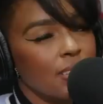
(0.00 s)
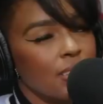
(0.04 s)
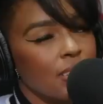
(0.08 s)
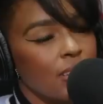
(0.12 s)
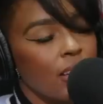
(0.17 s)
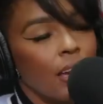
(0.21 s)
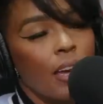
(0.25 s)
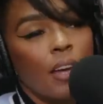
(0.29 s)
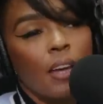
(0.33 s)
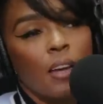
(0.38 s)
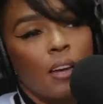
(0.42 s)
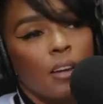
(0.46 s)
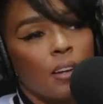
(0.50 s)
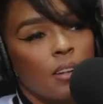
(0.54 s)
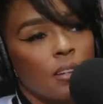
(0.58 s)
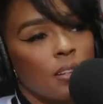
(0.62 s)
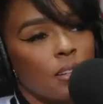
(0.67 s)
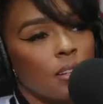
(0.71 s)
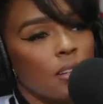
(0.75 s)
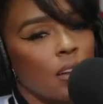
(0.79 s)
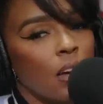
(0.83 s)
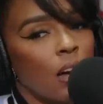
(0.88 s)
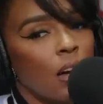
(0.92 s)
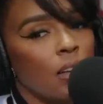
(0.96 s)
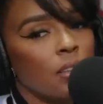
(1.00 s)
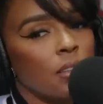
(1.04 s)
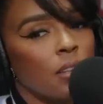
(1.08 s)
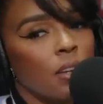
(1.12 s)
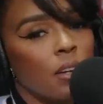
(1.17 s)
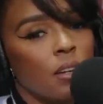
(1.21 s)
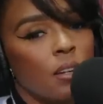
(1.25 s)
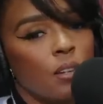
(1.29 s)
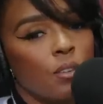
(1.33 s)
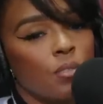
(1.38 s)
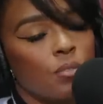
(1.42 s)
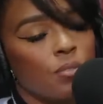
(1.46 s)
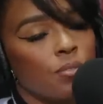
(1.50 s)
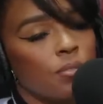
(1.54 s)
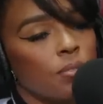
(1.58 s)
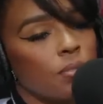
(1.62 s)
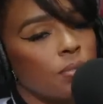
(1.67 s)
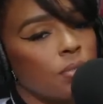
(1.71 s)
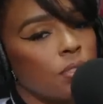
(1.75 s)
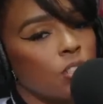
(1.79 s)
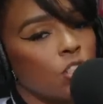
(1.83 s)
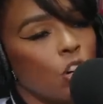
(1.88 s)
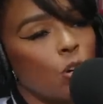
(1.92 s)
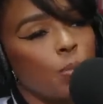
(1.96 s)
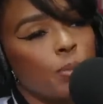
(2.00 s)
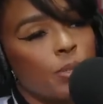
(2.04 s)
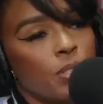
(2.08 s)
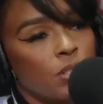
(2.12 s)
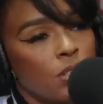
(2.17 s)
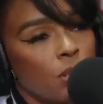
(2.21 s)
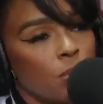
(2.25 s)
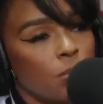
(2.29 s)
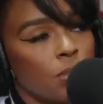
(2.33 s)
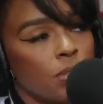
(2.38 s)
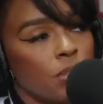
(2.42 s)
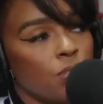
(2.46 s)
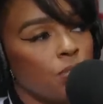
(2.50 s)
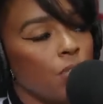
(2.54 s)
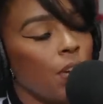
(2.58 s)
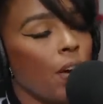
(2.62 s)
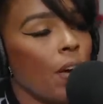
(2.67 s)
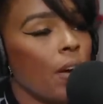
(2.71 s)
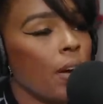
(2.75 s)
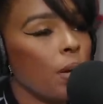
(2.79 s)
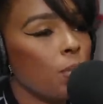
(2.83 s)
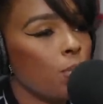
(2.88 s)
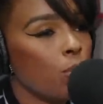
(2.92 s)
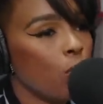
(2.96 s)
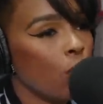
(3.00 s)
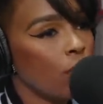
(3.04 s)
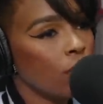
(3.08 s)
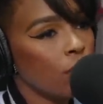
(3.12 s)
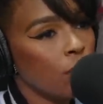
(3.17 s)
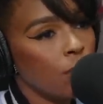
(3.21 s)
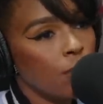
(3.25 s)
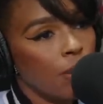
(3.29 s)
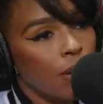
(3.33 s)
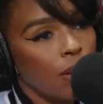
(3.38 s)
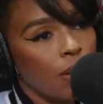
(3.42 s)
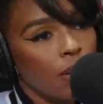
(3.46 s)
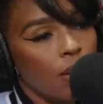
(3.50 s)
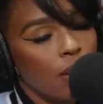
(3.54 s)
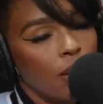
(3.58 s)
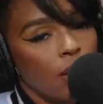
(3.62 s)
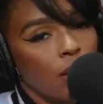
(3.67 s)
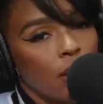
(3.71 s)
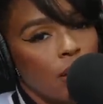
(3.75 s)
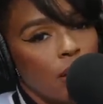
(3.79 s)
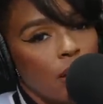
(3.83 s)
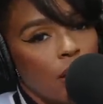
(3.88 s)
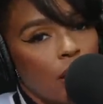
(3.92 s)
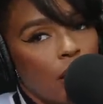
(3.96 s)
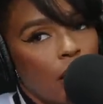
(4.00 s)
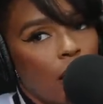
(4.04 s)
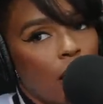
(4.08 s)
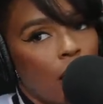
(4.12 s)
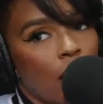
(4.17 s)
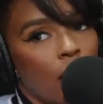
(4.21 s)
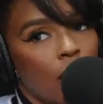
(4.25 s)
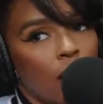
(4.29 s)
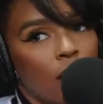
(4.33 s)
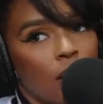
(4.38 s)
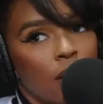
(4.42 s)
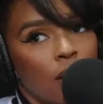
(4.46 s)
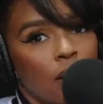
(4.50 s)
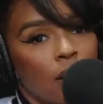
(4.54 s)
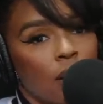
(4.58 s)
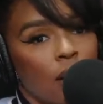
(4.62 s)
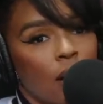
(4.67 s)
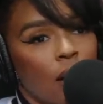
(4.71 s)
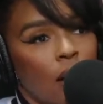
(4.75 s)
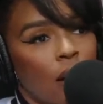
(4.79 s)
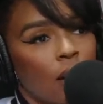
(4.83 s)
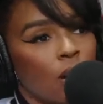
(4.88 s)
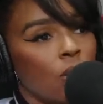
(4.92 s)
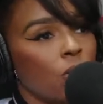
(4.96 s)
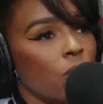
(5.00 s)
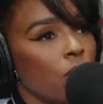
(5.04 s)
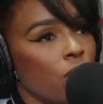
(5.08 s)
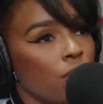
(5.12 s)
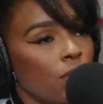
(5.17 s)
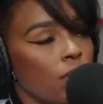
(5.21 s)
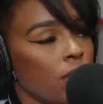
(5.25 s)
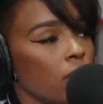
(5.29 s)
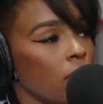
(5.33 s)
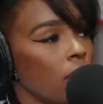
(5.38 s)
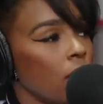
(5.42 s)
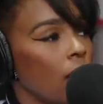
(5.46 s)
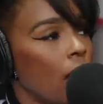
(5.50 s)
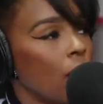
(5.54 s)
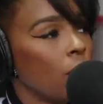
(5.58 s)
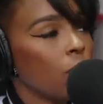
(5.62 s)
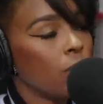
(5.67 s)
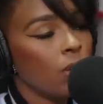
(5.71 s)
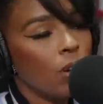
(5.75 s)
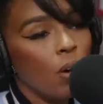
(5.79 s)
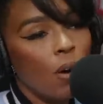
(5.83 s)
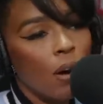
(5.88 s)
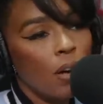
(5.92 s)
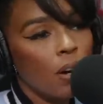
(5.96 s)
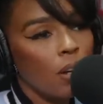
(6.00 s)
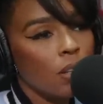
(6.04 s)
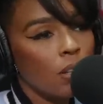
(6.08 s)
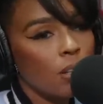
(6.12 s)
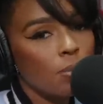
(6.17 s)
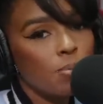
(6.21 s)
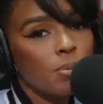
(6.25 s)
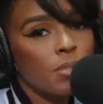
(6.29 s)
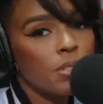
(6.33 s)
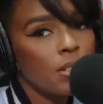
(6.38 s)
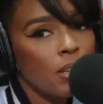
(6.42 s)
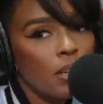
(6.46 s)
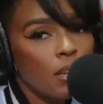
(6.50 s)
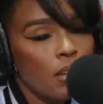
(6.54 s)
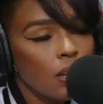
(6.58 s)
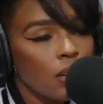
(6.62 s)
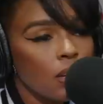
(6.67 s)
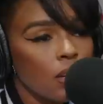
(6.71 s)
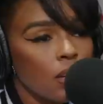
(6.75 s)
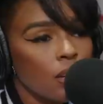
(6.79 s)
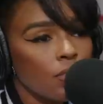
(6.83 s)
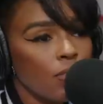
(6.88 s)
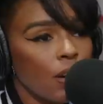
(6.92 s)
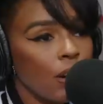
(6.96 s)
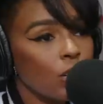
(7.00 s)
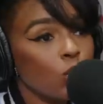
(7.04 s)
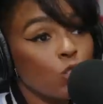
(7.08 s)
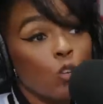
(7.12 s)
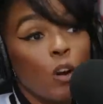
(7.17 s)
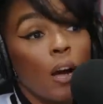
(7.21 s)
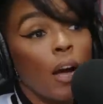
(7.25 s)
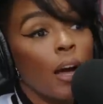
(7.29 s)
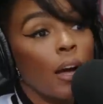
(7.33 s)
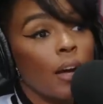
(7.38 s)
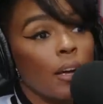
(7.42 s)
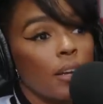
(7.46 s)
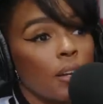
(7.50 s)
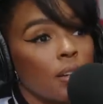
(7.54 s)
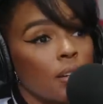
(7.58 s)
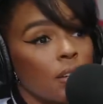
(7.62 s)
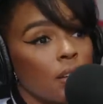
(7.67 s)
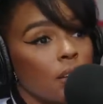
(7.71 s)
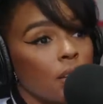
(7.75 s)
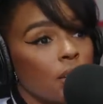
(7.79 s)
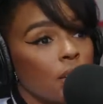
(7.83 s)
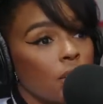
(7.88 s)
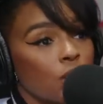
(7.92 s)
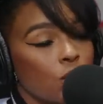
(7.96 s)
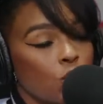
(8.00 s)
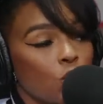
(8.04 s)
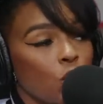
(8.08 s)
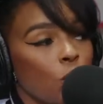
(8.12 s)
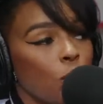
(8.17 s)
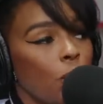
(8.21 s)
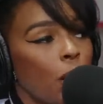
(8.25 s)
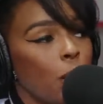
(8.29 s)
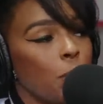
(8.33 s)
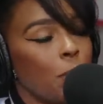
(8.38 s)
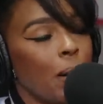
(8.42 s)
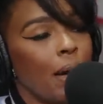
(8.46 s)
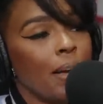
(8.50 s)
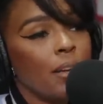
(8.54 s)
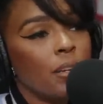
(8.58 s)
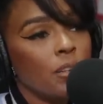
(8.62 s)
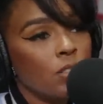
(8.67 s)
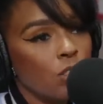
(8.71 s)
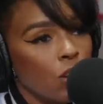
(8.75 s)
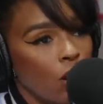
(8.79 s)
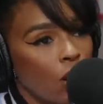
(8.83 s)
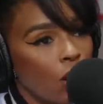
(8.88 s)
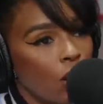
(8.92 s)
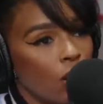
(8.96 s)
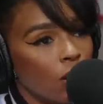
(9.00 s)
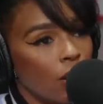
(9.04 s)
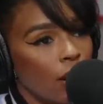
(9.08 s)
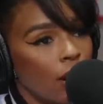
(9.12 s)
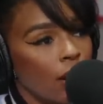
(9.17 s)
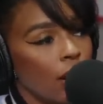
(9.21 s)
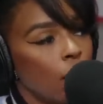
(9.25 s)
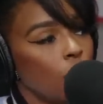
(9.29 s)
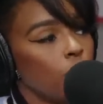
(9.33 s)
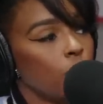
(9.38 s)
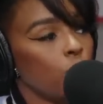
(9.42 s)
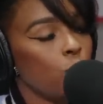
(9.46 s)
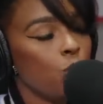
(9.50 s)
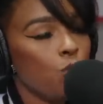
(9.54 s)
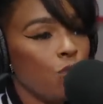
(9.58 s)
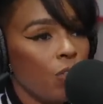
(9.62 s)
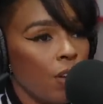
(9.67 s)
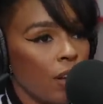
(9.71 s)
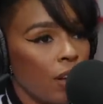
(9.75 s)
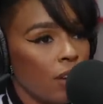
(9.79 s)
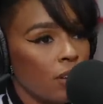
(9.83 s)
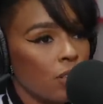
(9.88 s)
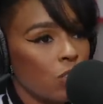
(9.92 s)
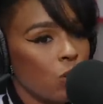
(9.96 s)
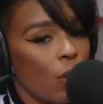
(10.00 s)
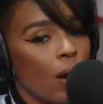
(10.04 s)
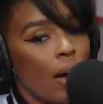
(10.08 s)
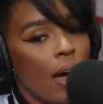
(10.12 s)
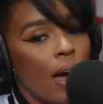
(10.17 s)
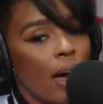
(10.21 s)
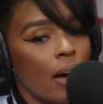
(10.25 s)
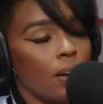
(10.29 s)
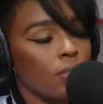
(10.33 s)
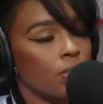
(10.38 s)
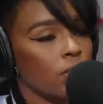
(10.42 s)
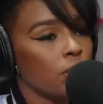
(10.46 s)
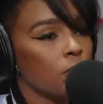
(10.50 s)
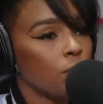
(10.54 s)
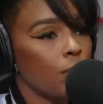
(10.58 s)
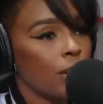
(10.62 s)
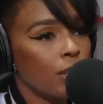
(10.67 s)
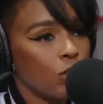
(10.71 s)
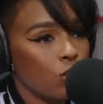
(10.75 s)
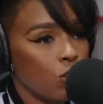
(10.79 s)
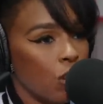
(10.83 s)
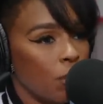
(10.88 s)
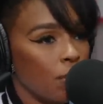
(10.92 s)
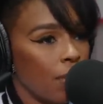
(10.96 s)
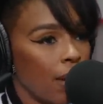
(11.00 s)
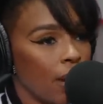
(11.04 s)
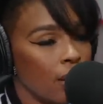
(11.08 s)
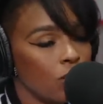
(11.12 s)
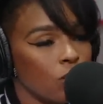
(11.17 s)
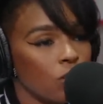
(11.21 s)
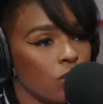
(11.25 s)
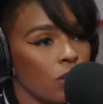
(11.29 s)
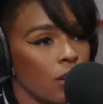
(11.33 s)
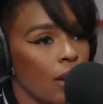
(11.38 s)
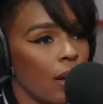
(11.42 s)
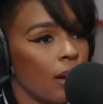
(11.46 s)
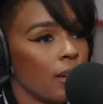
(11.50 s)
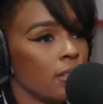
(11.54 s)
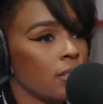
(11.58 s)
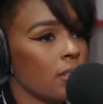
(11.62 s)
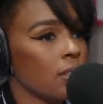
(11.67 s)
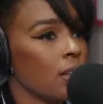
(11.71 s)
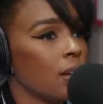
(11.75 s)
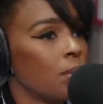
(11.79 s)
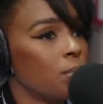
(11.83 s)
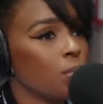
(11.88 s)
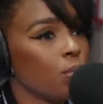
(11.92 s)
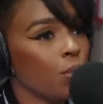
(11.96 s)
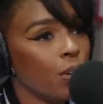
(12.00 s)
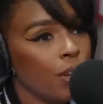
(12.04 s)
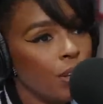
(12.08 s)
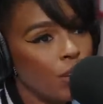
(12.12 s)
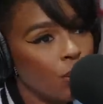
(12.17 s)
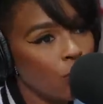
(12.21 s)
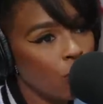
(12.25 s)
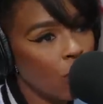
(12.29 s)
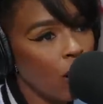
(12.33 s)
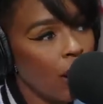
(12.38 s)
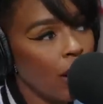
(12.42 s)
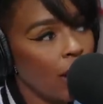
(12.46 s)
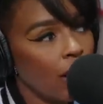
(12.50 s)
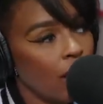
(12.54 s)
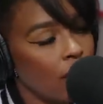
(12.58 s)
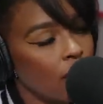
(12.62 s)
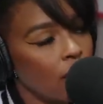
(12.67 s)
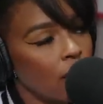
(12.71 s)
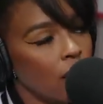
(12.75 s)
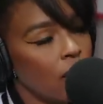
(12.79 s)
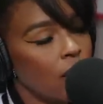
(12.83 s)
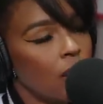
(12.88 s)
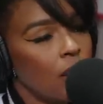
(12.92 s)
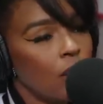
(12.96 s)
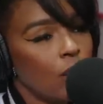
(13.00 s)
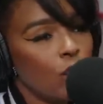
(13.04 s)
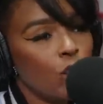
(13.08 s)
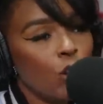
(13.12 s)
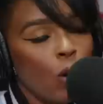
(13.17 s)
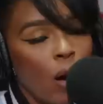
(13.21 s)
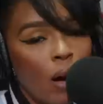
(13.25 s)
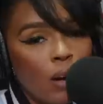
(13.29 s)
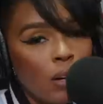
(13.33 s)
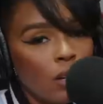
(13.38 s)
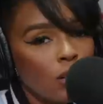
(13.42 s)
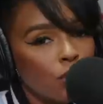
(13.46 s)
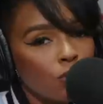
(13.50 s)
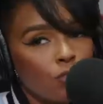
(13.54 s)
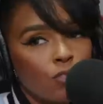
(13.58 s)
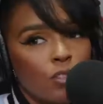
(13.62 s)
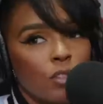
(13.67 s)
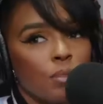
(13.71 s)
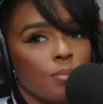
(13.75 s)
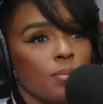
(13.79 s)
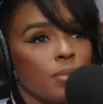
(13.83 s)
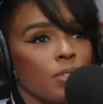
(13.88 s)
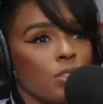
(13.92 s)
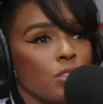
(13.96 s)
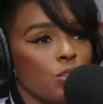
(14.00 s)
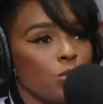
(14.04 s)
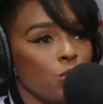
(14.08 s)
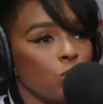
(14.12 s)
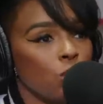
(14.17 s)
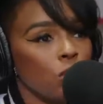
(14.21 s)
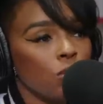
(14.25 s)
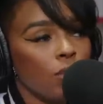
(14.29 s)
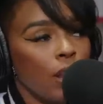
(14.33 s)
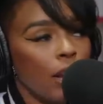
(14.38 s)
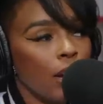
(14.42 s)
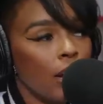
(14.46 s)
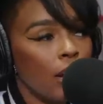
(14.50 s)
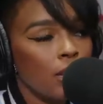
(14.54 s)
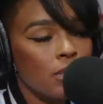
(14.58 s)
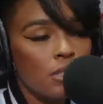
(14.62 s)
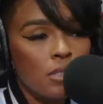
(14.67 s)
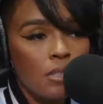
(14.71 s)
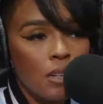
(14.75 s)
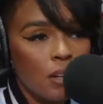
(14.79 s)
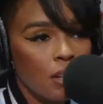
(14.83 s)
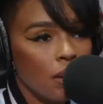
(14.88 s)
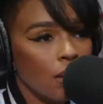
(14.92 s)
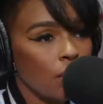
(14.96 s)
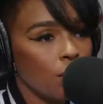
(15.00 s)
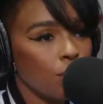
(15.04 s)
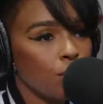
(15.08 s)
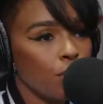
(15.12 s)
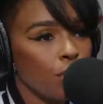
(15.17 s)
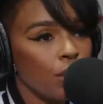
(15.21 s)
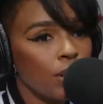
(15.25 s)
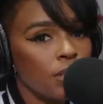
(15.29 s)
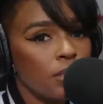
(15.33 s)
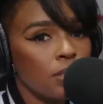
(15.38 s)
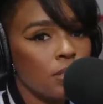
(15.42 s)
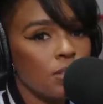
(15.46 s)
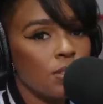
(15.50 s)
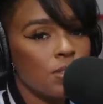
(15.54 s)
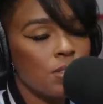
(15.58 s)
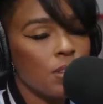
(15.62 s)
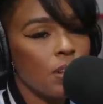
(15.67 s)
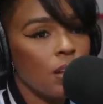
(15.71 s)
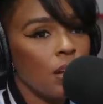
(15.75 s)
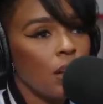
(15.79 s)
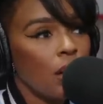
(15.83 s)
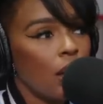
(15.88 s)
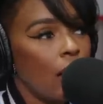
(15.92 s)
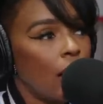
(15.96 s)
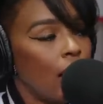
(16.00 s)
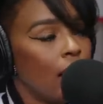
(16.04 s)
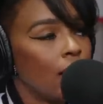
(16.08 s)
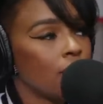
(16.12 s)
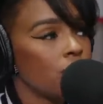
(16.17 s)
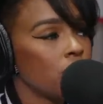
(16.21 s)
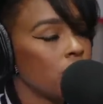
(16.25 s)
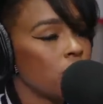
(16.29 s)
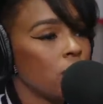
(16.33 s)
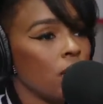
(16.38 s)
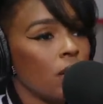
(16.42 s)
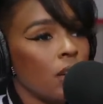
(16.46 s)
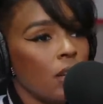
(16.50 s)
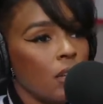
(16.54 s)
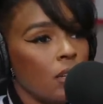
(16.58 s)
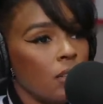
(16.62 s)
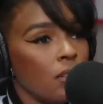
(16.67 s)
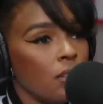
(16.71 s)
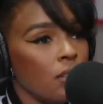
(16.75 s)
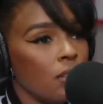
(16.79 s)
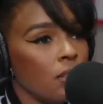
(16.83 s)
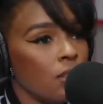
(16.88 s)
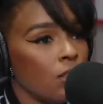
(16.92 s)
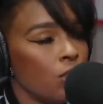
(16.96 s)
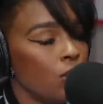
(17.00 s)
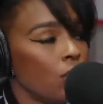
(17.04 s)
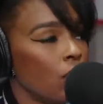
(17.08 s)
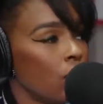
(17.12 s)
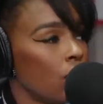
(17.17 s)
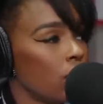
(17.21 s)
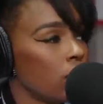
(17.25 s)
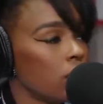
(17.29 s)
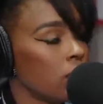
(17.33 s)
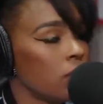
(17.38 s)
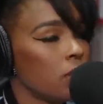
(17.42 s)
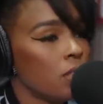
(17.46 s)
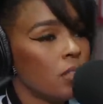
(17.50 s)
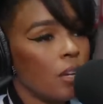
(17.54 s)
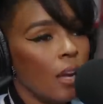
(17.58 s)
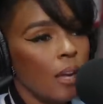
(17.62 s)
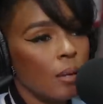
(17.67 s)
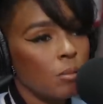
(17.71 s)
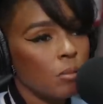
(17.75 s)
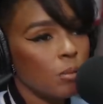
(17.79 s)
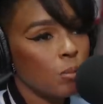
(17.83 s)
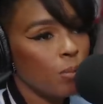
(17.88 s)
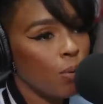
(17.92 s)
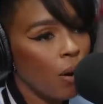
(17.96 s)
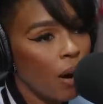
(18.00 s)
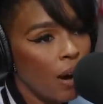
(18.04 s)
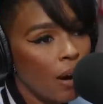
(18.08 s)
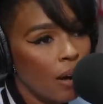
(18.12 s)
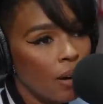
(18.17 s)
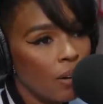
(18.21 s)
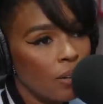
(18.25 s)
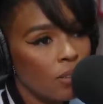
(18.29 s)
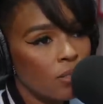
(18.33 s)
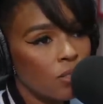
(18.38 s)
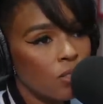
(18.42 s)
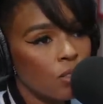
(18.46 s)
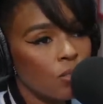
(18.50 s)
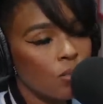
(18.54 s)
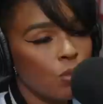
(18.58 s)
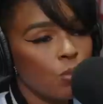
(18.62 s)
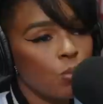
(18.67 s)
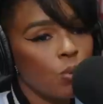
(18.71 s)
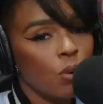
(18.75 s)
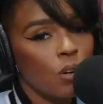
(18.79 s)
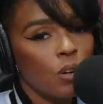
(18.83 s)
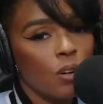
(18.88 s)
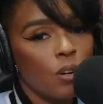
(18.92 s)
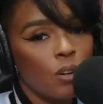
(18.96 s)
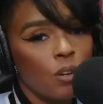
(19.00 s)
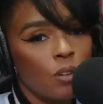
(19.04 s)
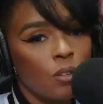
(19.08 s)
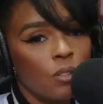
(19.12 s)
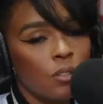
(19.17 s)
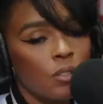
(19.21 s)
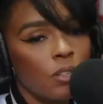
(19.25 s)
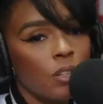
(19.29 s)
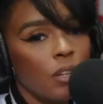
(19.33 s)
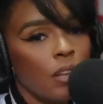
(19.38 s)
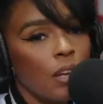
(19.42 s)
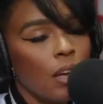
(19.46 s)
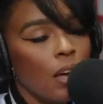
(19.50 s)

Yeah. Yeah. I love showmanship is very important to me. Mm -hmm. uh, I don't even think I would know how to lip sync if I tried. So my mic is on and I'm moving, so I have to make sure I'm exercising, I'm breathing right. You know, I come from the school of like I studied Prince. Yeah. I studied, you know, the James Browns of the world.